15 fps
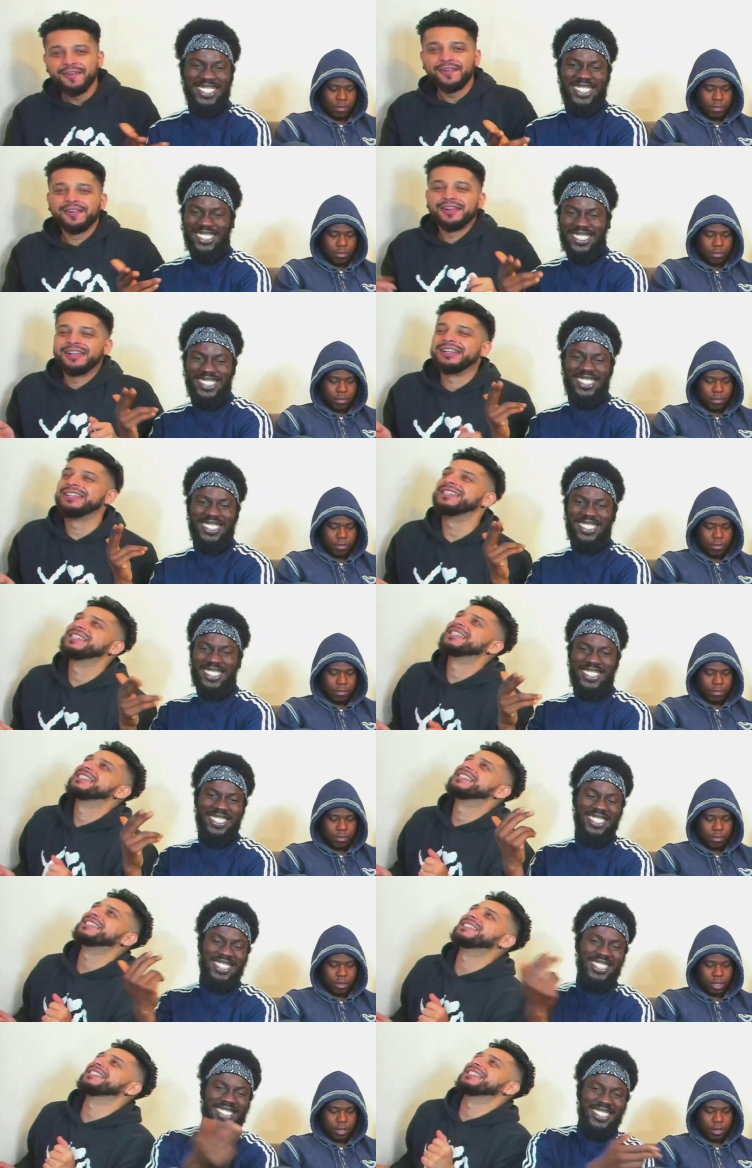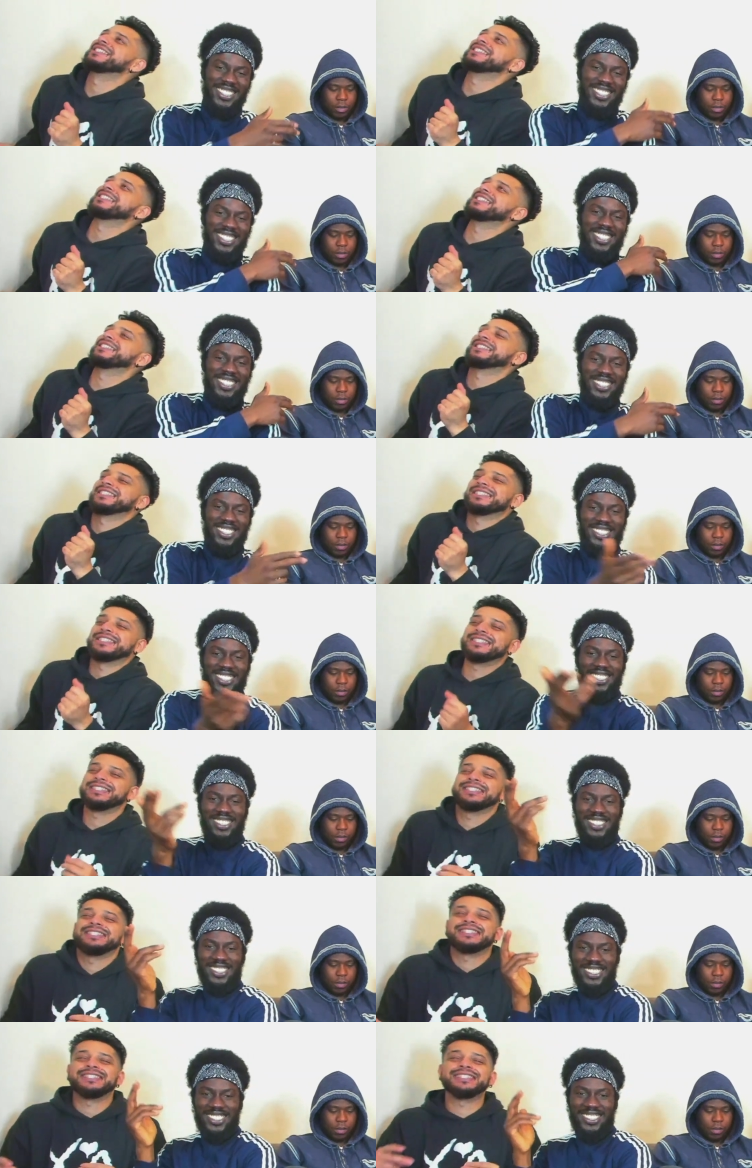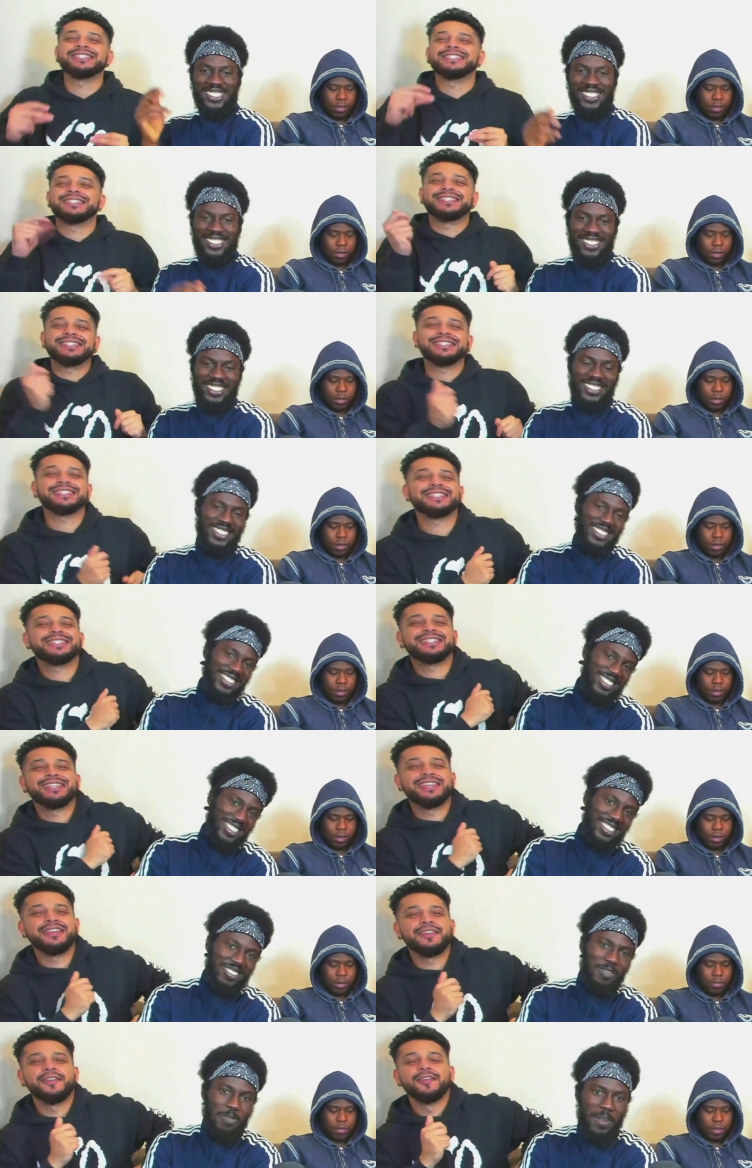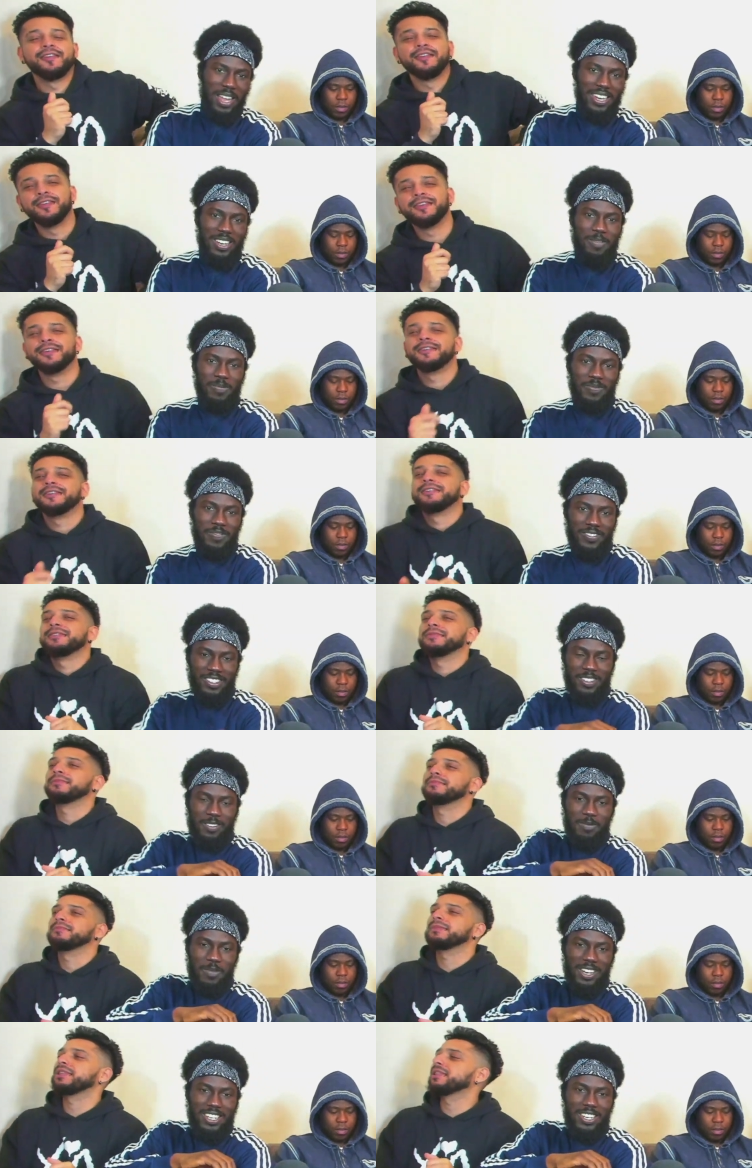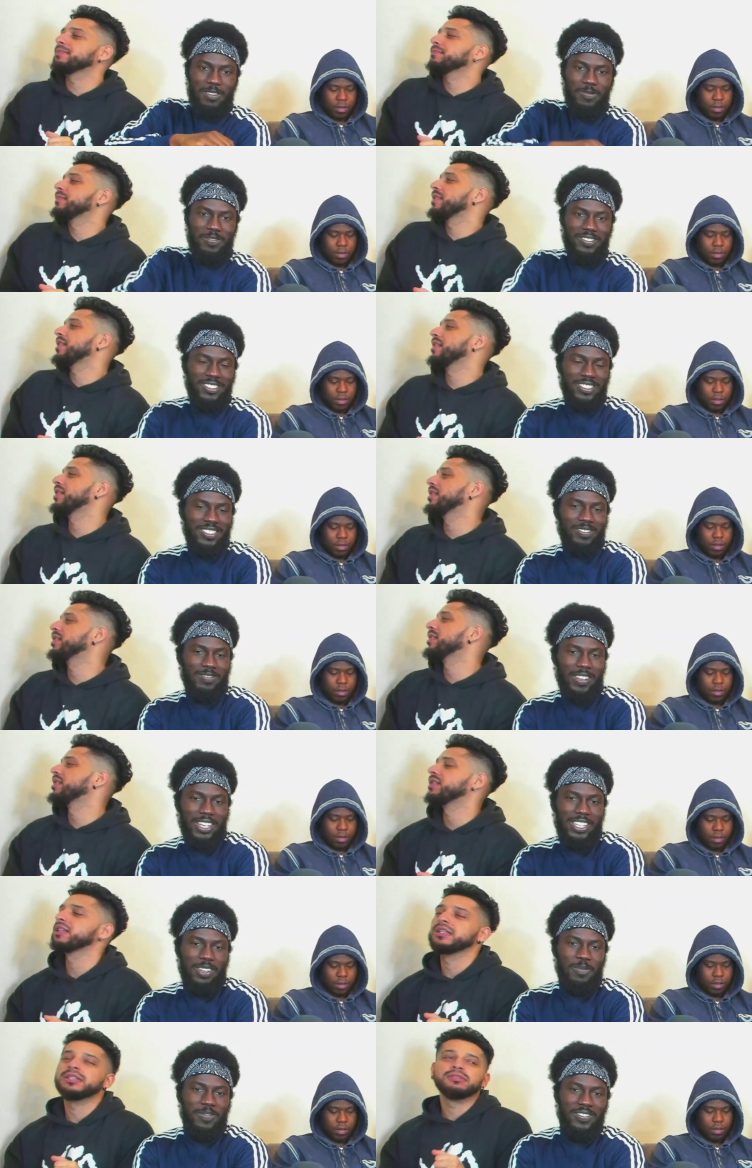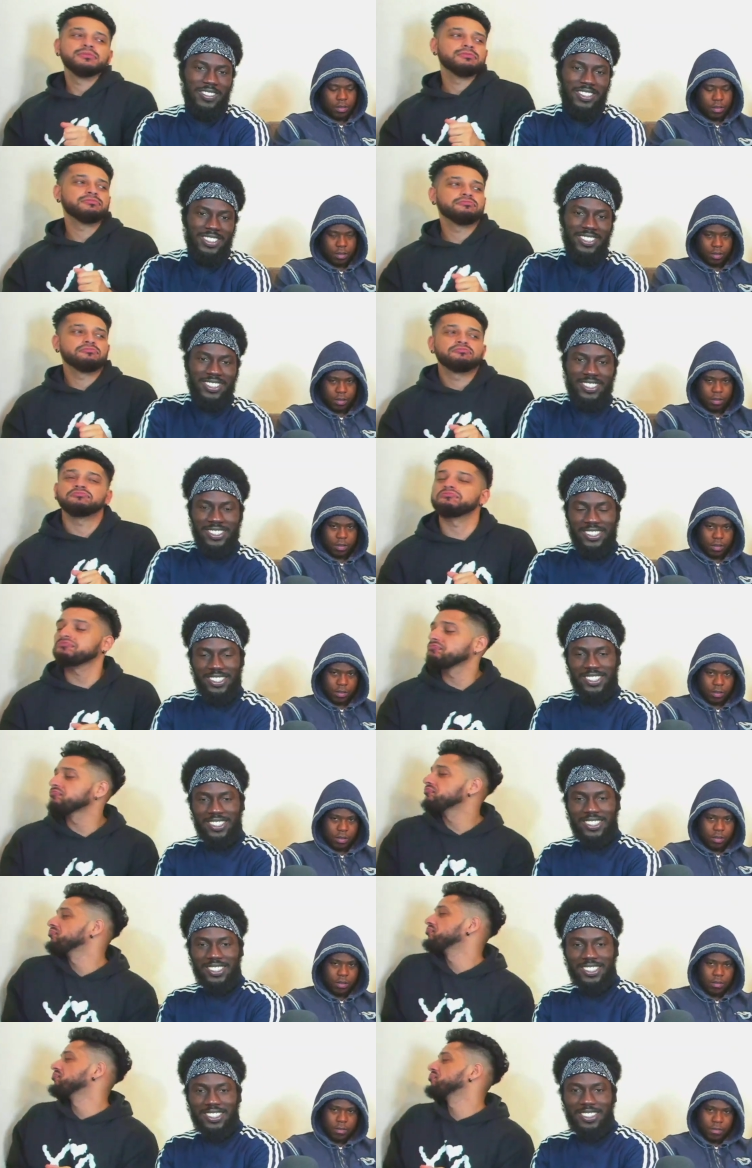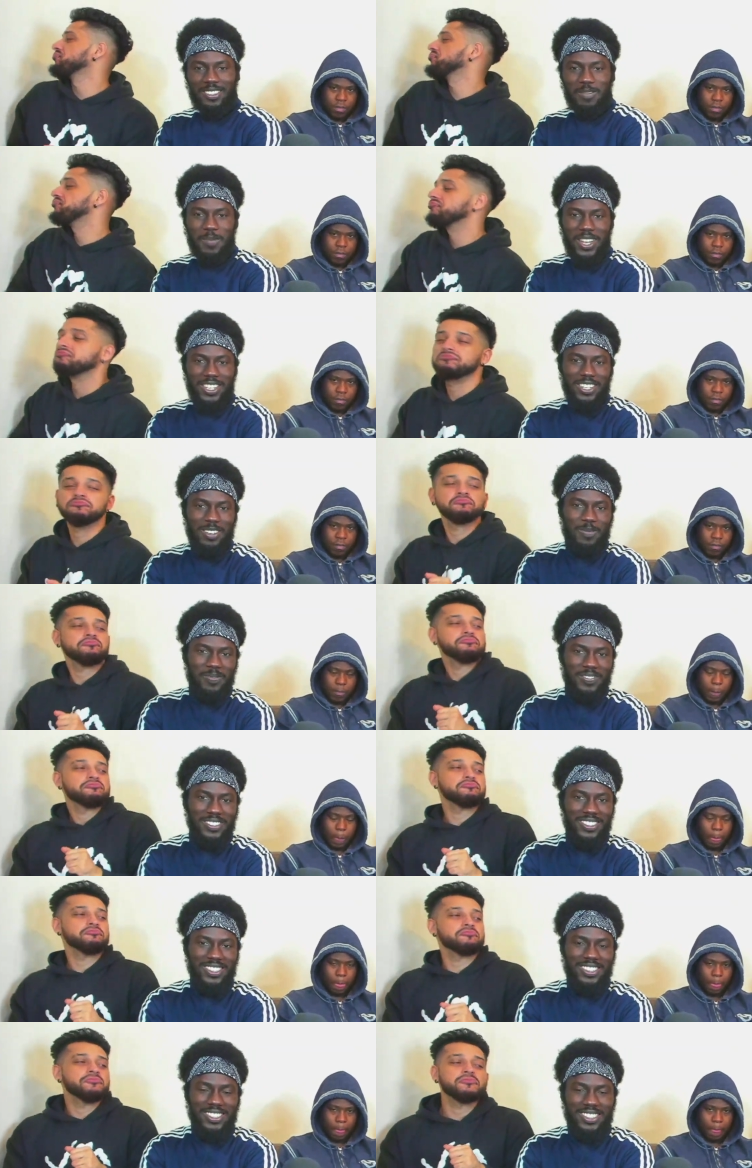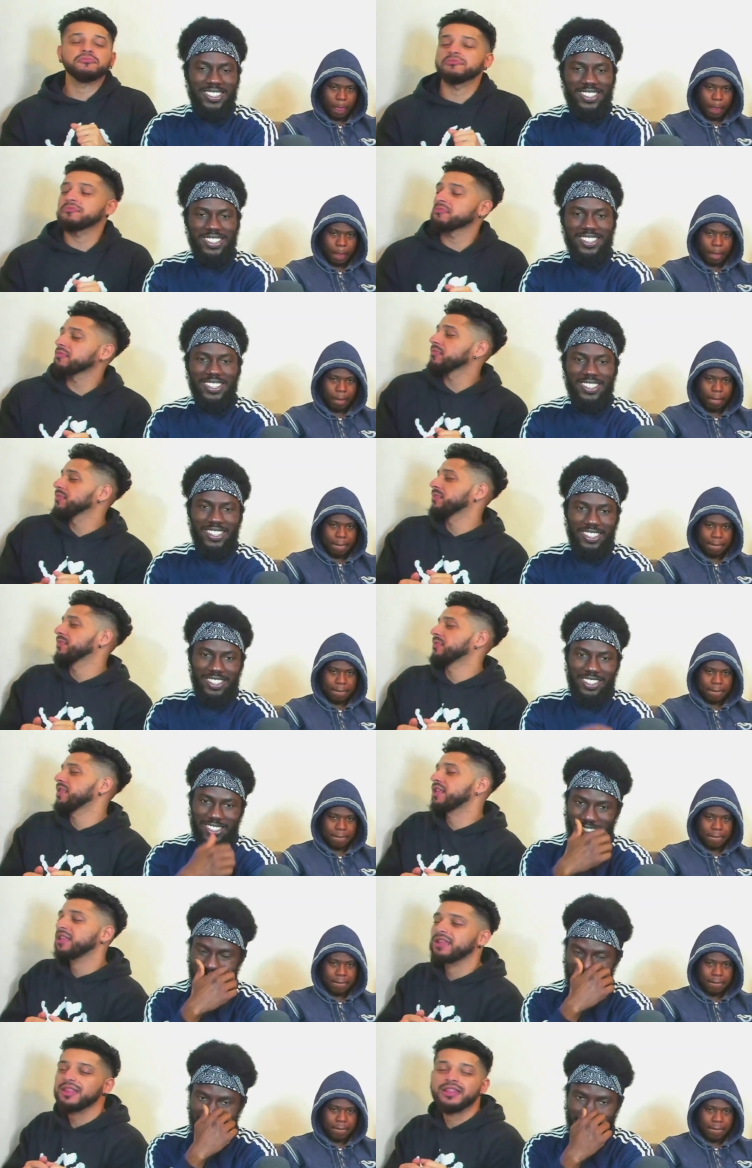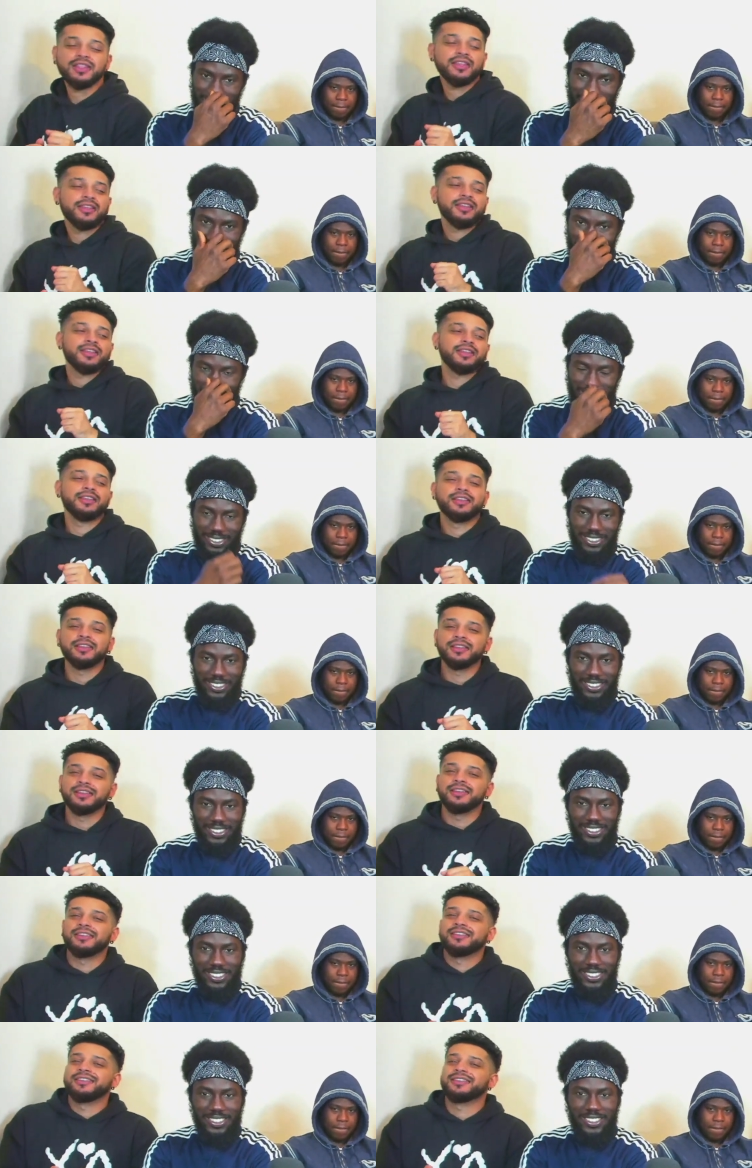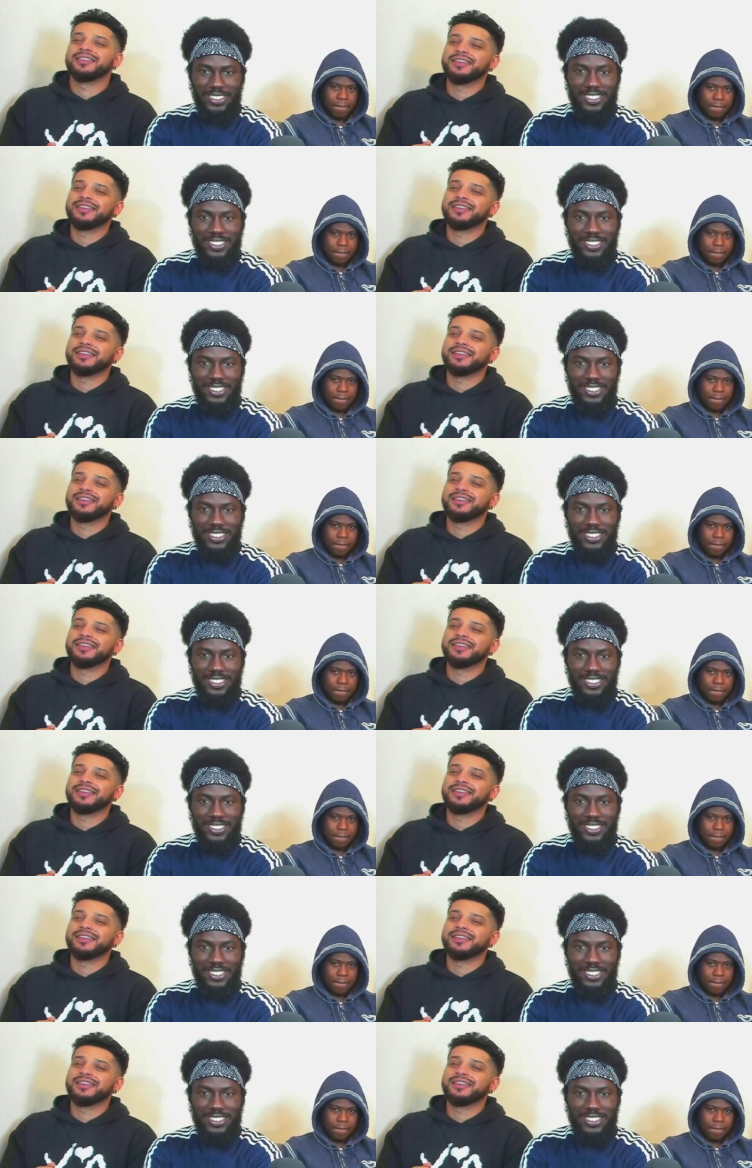Speaker 1: reciting the anthem. Mandem forget, I remind them. Yeah, Mandem, Mandem, Mandem, I vibe with the Mandem. Mandem reciting the anthem. Mandem forget, I remind them.